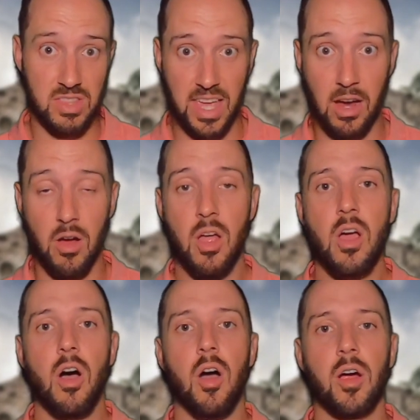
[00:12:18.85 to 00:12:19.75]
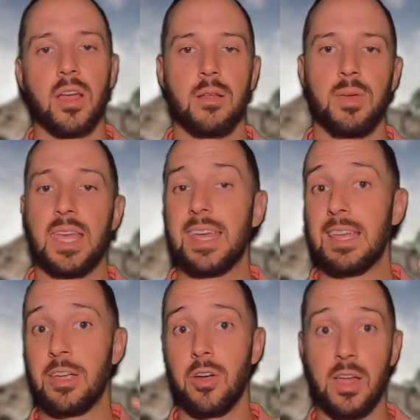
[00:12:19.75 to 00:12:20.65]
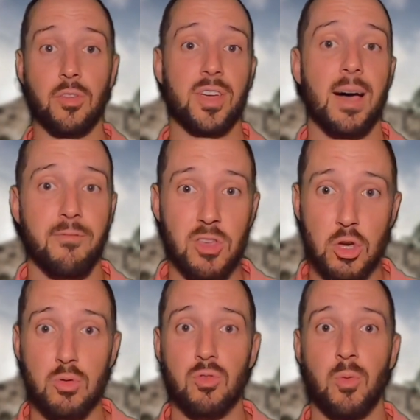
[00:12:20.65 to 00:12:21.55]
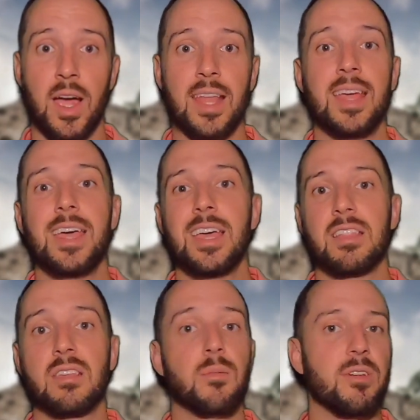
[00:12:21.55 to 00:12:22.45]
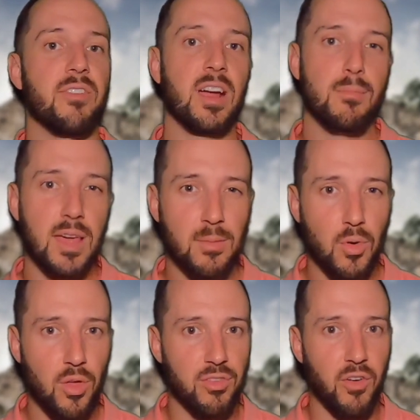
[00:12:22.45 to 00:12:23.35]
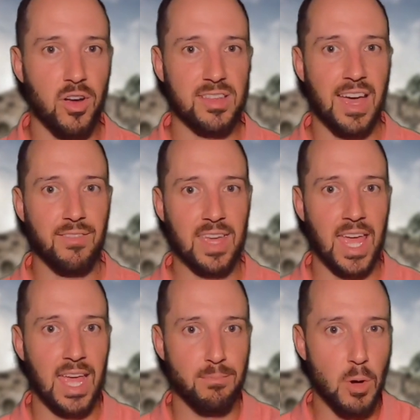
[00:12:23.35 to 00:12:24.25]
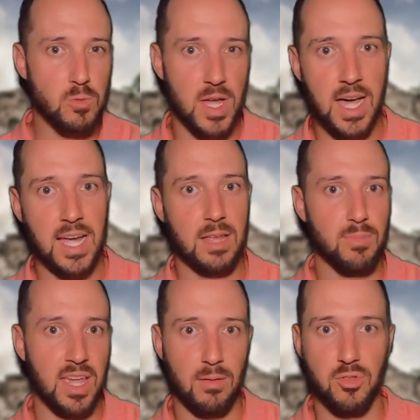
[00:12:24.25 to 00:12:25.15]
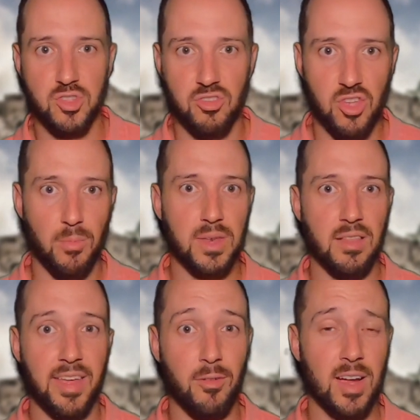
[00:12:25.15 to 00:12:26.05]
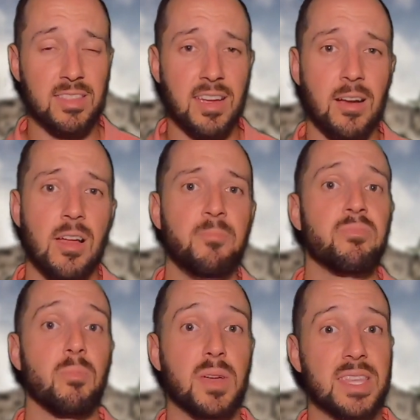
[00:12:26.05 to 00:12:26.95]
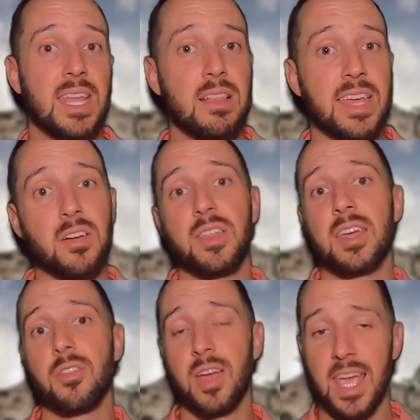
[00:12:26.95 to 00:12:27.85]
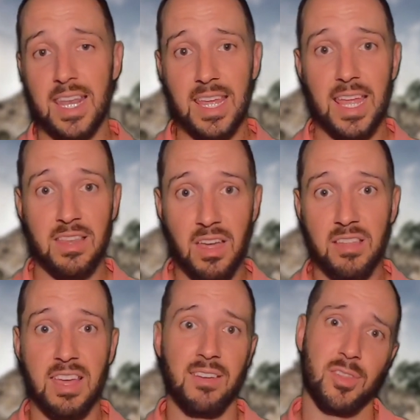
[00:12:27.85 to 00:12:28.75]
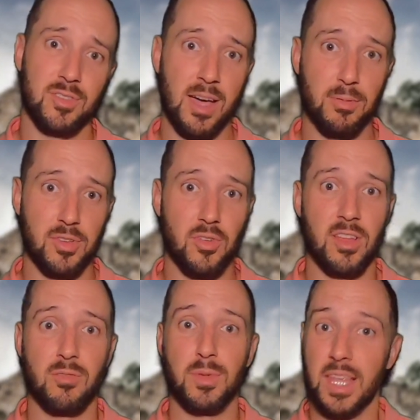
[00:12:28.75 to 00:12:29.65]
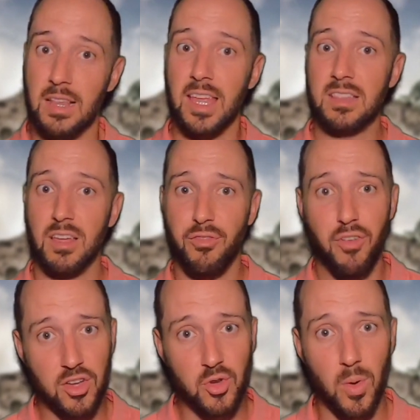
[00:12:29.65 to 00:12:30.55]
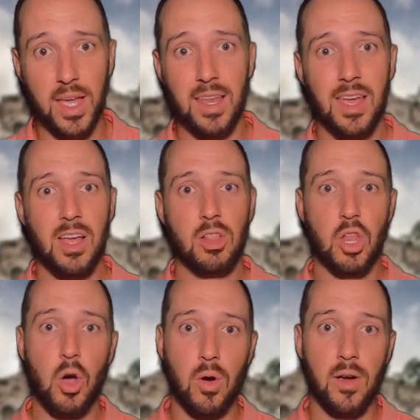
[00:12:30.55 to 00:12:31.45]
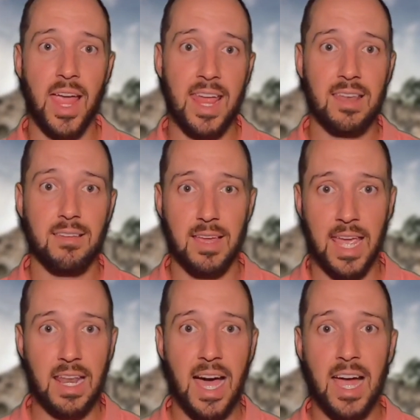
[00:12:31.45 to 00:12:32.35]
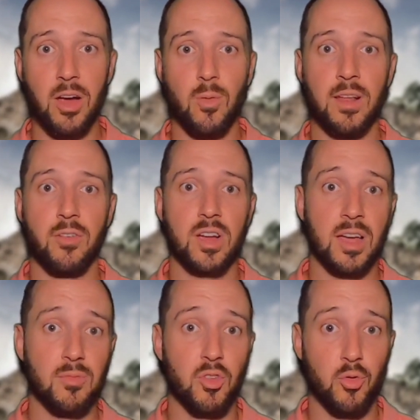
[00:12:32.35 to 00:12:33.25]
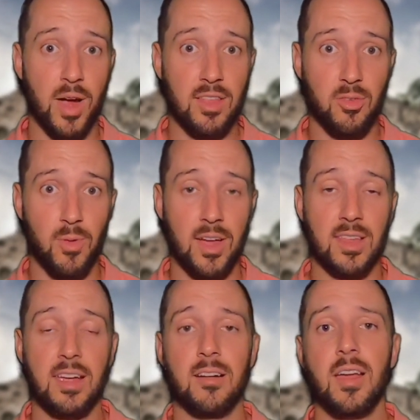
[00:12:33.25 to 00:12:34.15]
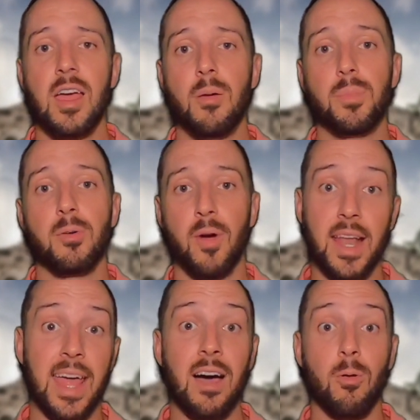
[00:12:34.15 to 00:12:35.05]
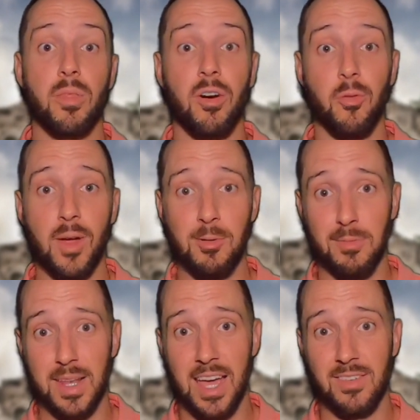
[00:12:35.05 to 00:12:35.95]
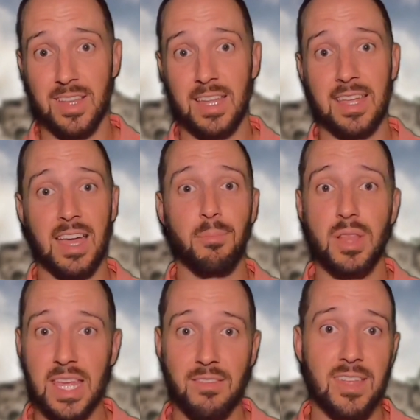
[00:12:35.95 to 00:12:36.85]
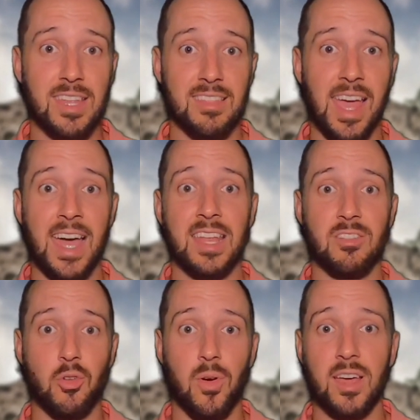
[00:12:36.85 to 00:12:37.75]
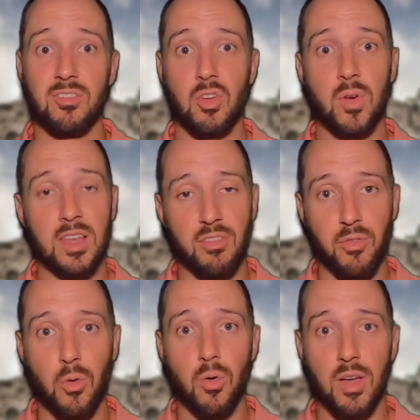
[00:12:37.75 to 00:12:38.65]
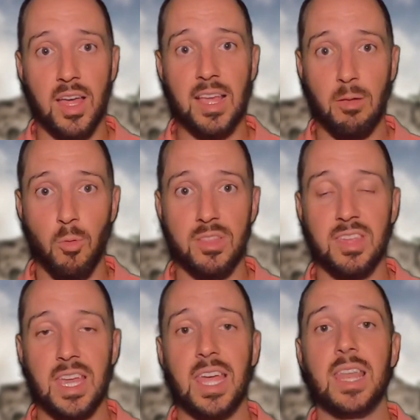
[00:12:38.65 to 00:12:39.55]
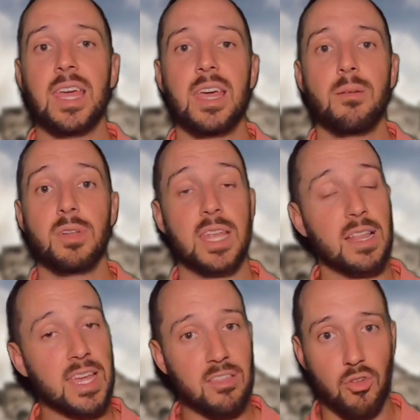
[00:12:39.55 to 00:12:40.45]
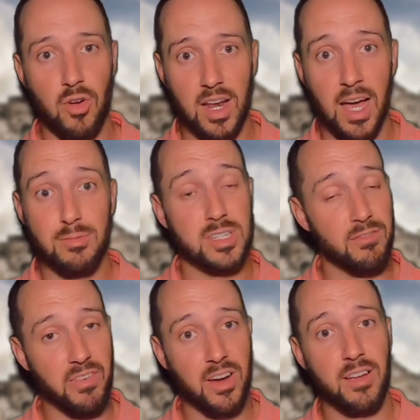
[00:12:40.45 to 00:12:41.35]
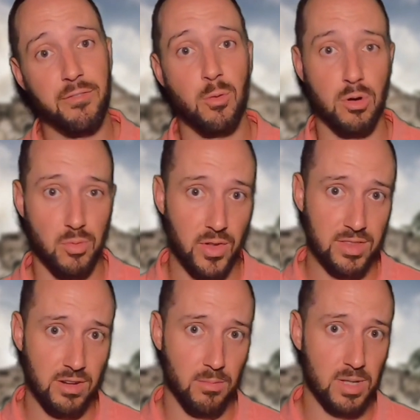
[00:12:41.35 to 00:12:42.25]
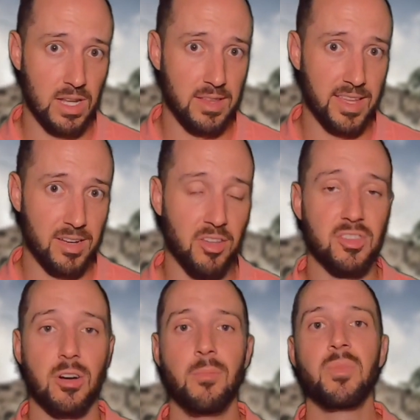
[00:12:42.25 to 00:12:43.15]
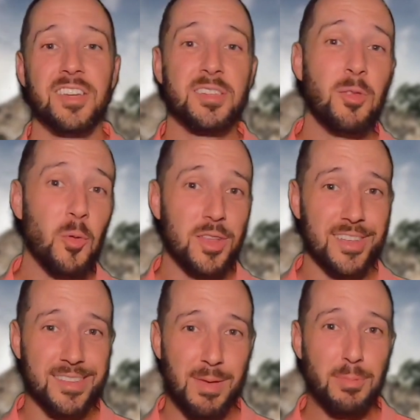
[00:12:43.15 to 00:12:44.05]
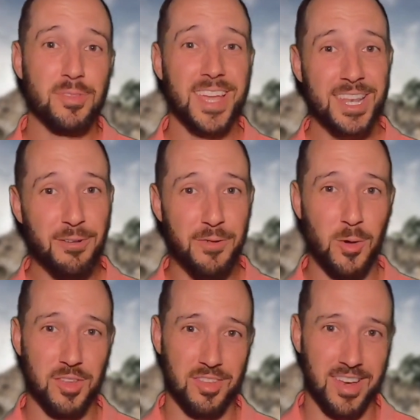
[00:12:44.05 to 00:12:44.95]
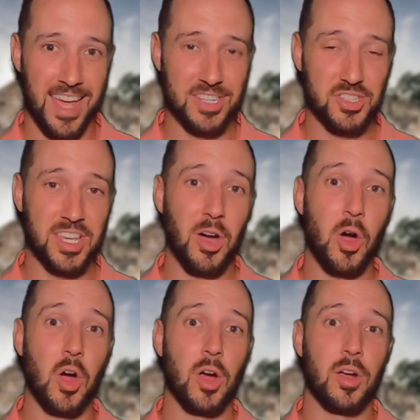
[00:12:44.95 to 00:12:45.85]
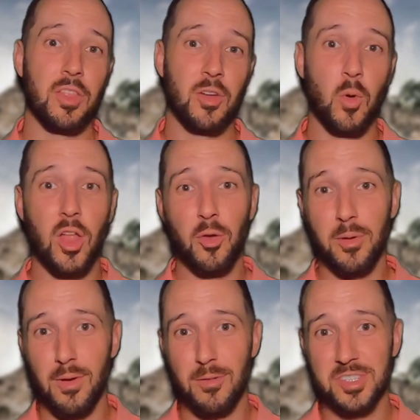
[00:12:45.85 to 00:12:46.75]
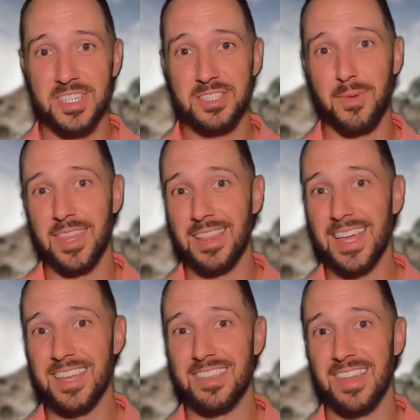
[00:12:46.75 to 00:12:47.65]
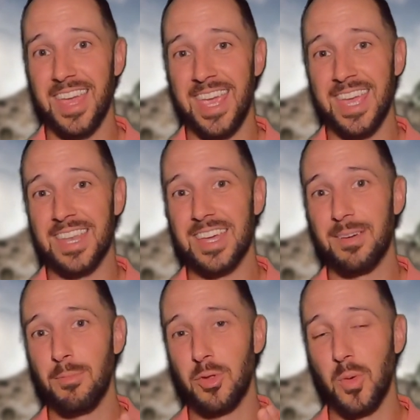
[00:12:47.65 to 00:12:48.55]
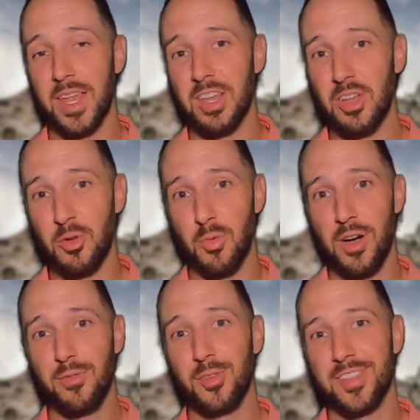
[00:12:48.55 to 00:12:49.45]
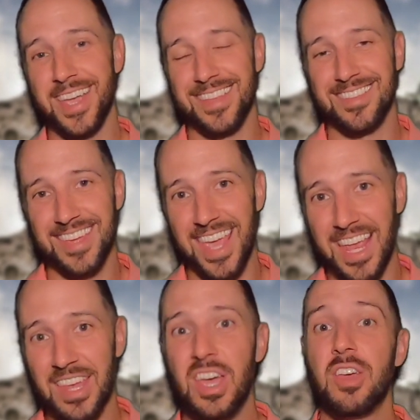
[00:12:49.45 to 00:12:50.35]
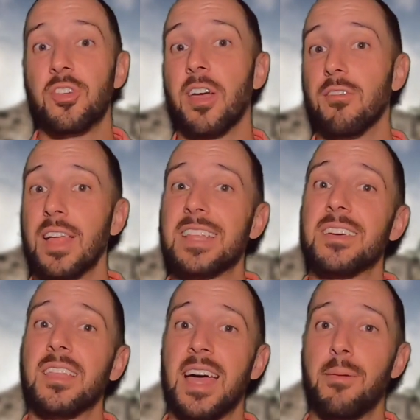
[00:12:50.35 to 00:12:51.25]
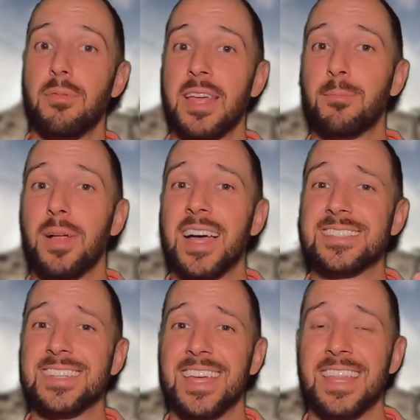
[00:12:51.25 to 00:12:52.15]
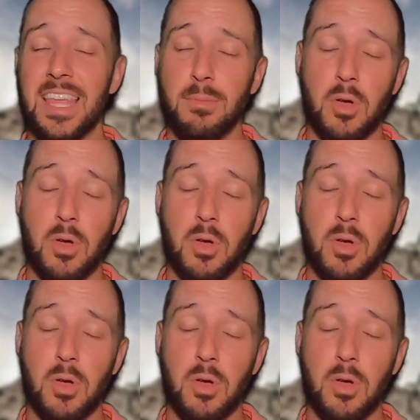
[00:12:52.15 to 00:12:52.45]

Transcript: there are going to be your hilltop views, right? It's going to be very minimal as far as having a boat dock and being able to just jump in the lake right there. Medina Lake, on the other hand, does have those opportunities. Medina Lake does fluctuate lower and higher whenever it comes to droughts around here. But right now, with all the rain we've been having lately, I believe it is at its crest, so it is full once again. Medina Lake is a great option. Very affordable out there at Medina Lake also. Some of the ones that people tend to focus on actually are the Guadalupe River system and the lakes in between New Braunfels and Seguin. So you have Lake Dunlap, Lake Placid, and Lake